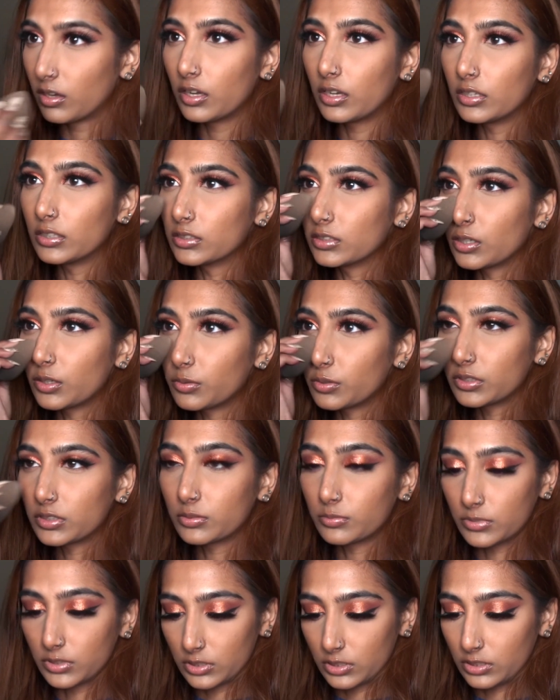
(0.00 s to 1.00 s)
as always
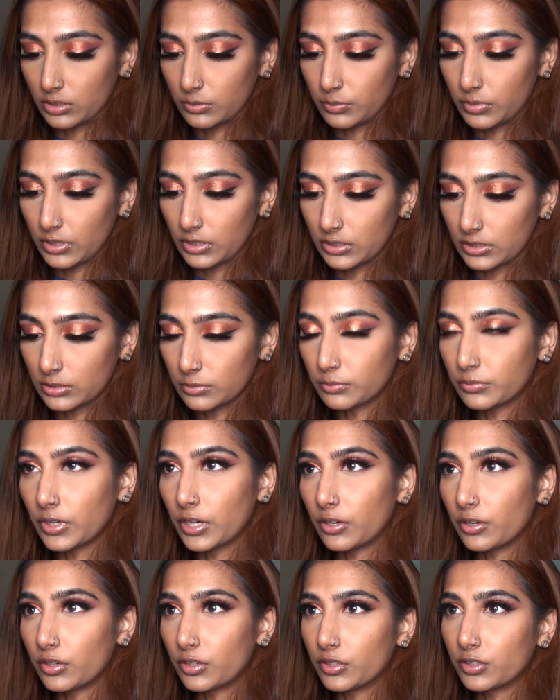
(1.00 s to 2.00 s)
I'm just going to apply some
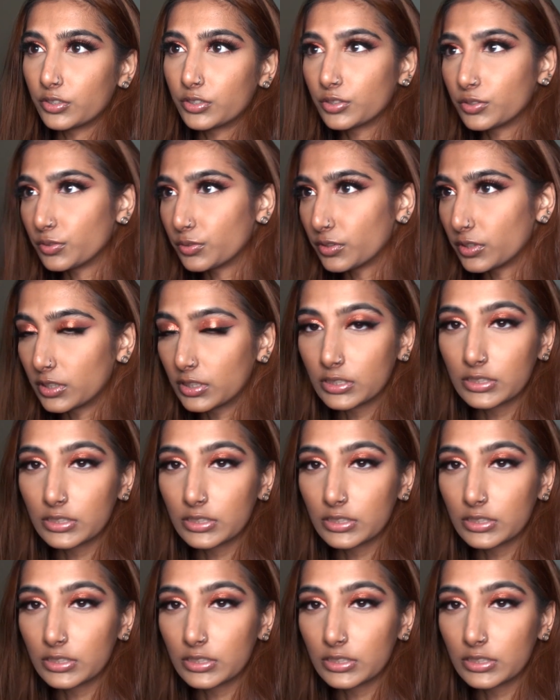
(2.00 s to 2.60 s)
powder to the